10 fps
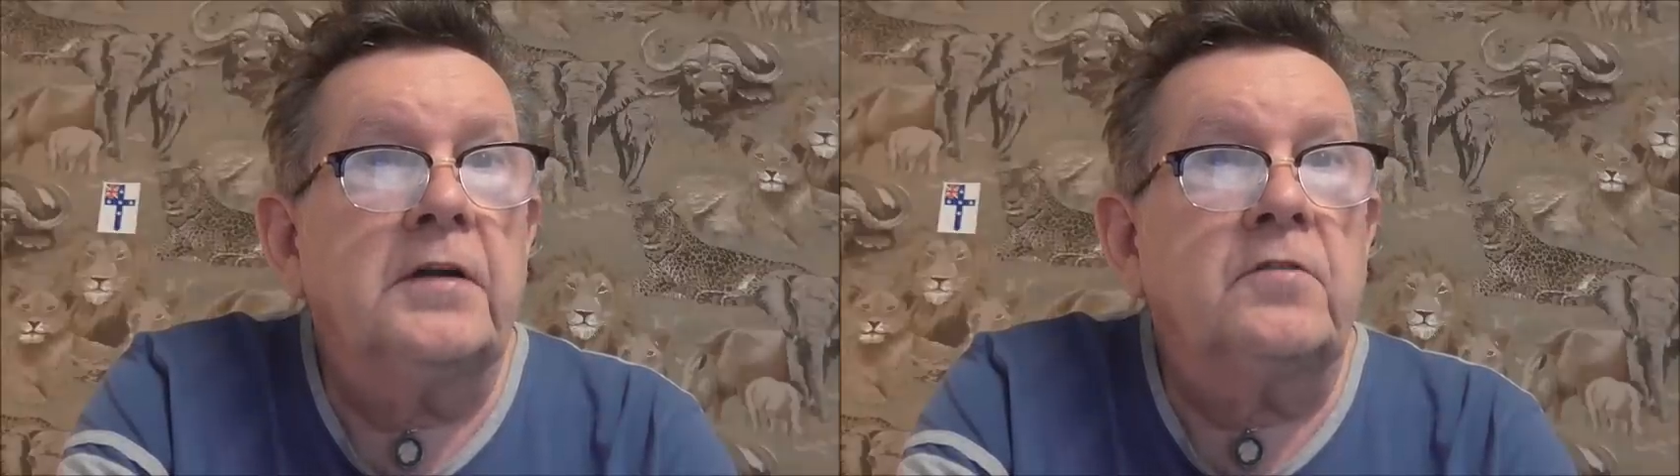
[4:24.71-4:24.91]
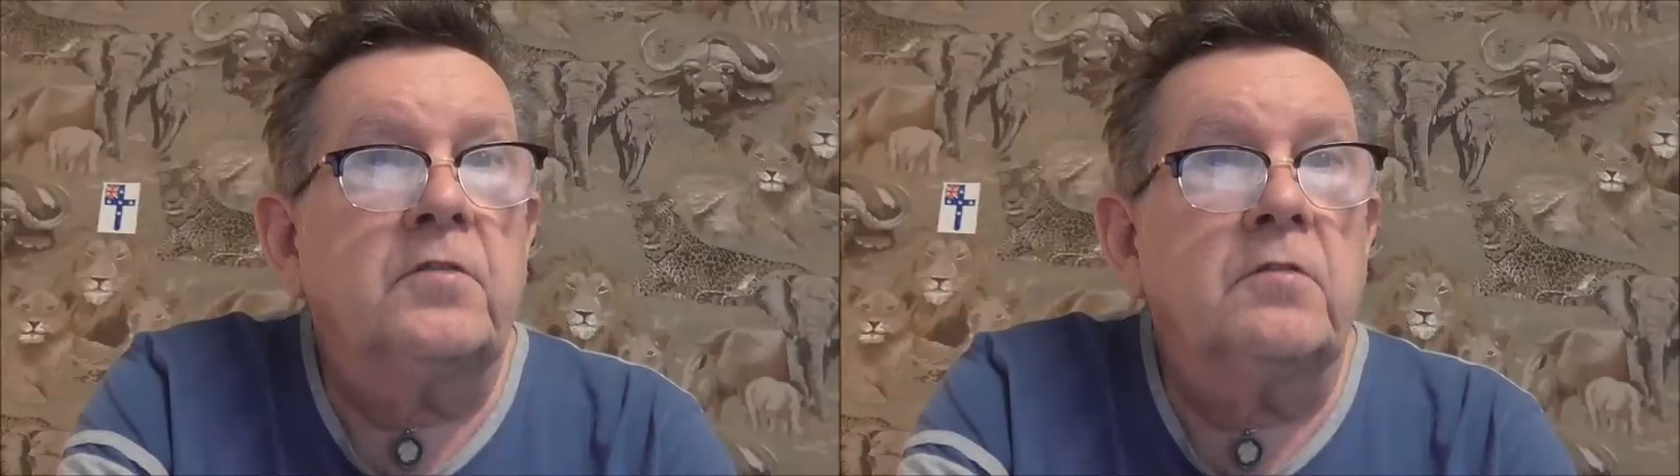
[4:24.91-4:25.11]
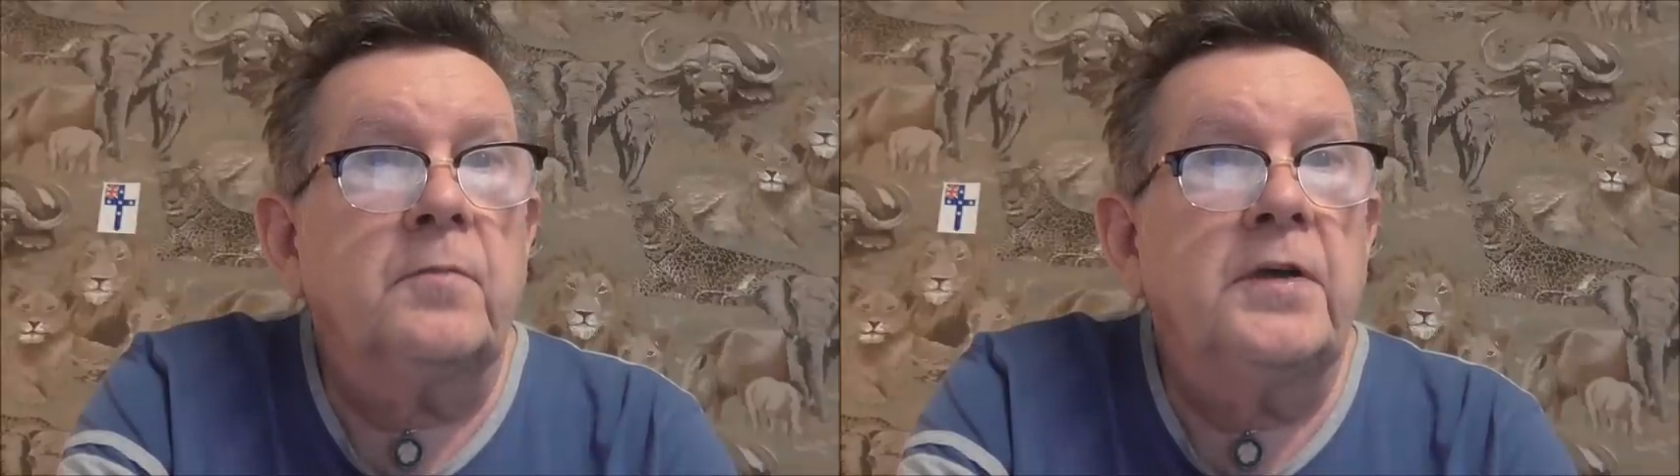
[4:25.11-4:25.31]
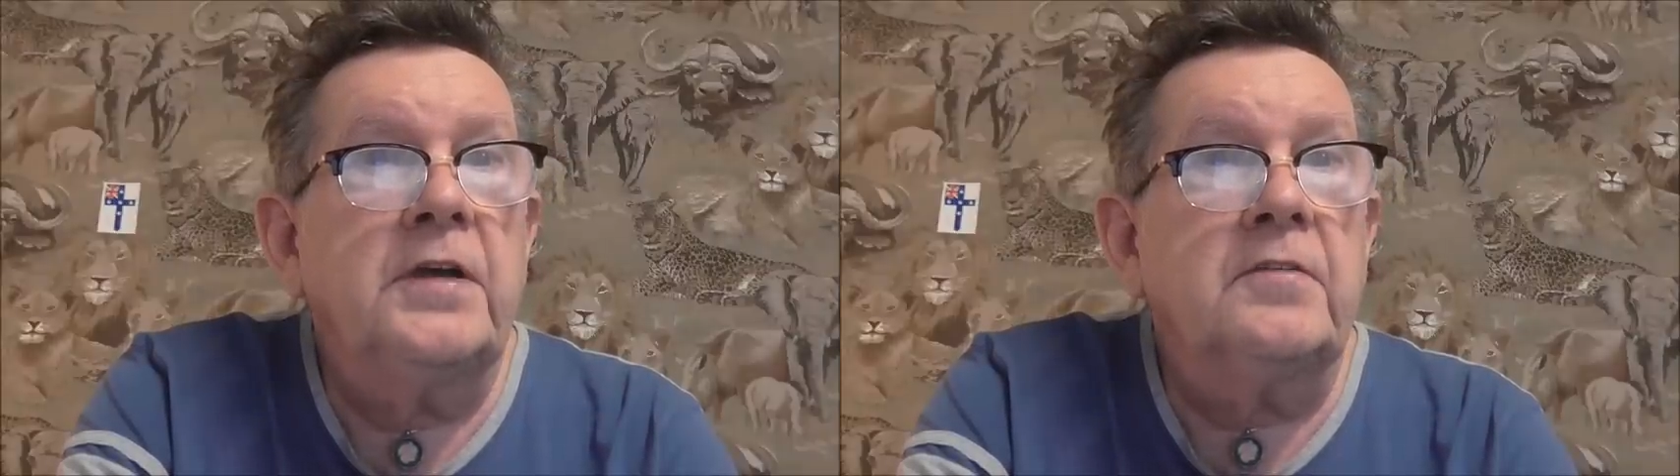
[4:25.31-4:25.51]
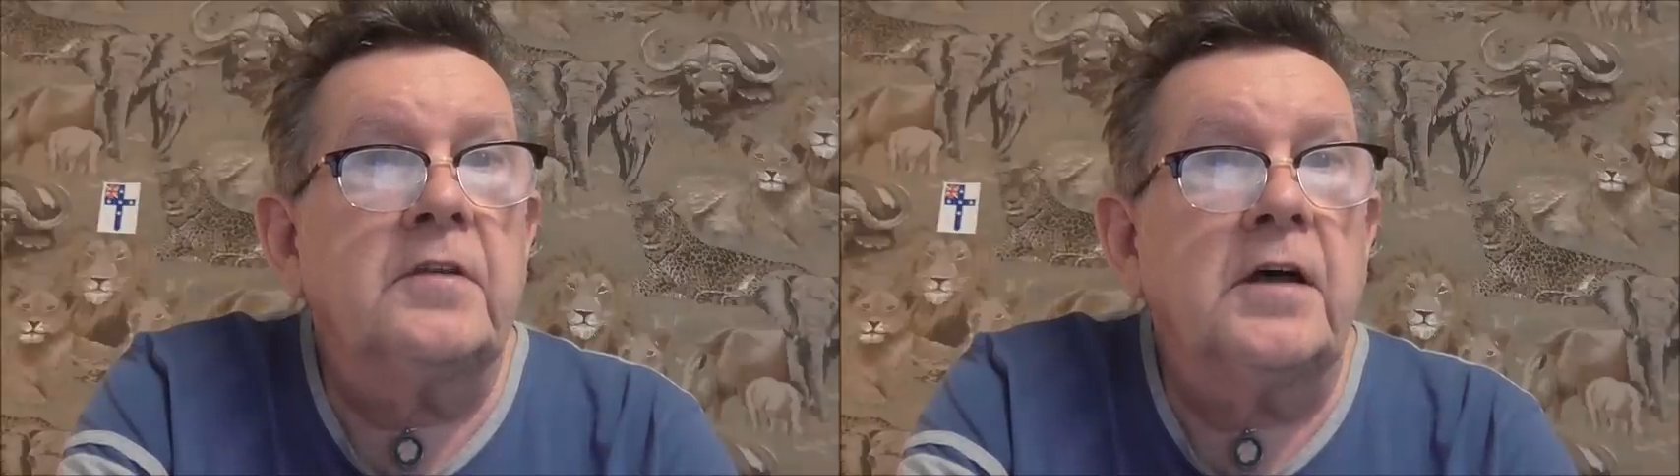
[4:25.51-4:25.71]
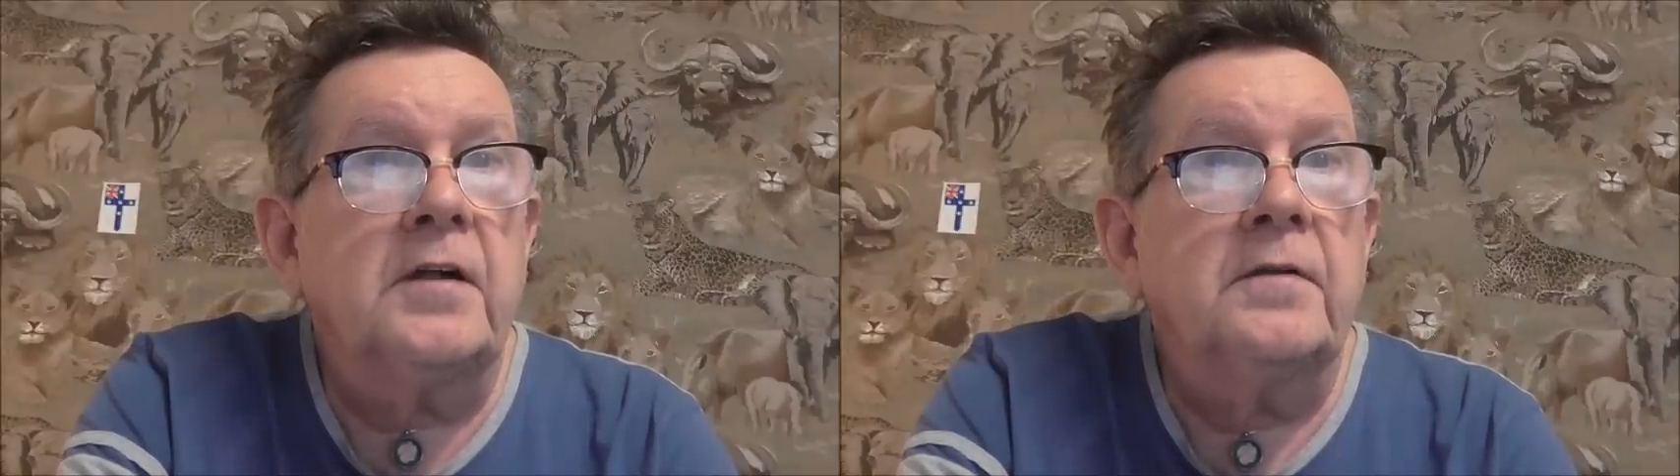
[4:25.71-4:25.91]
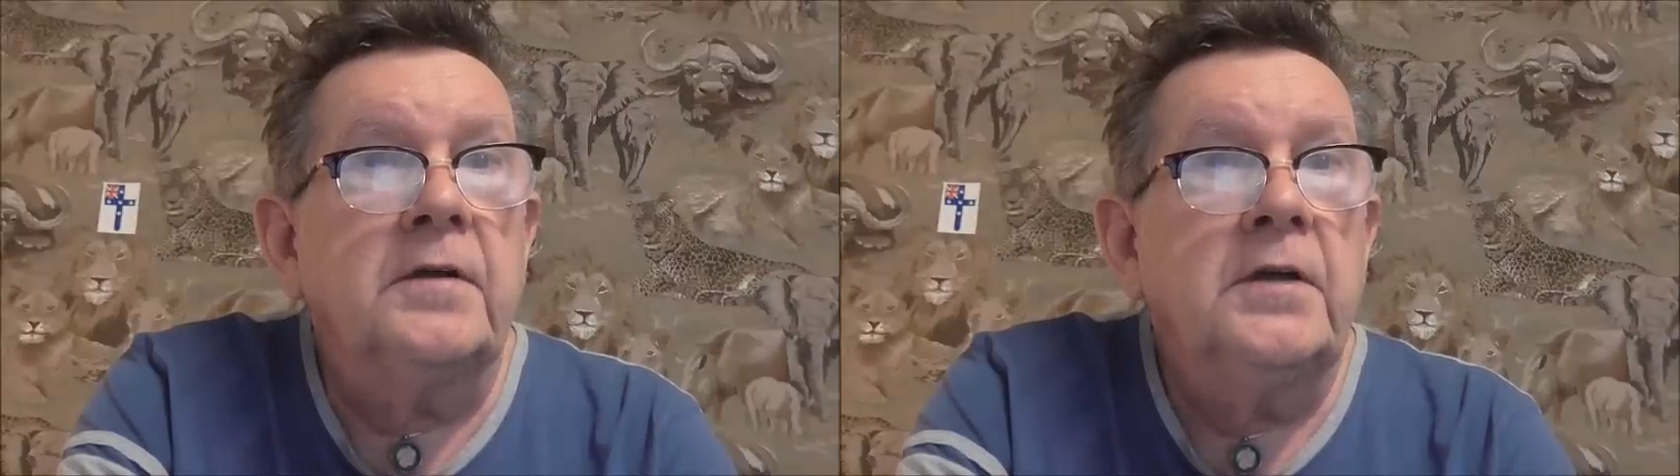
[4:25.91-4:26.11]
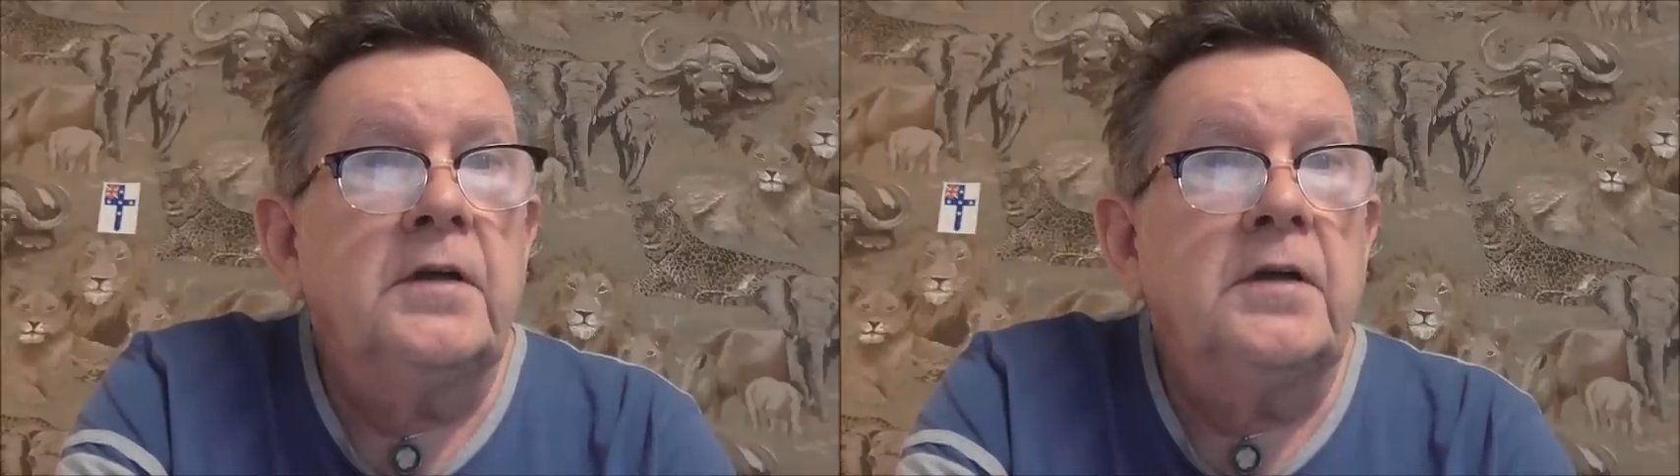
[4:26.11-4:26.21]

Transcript: until repairs are done.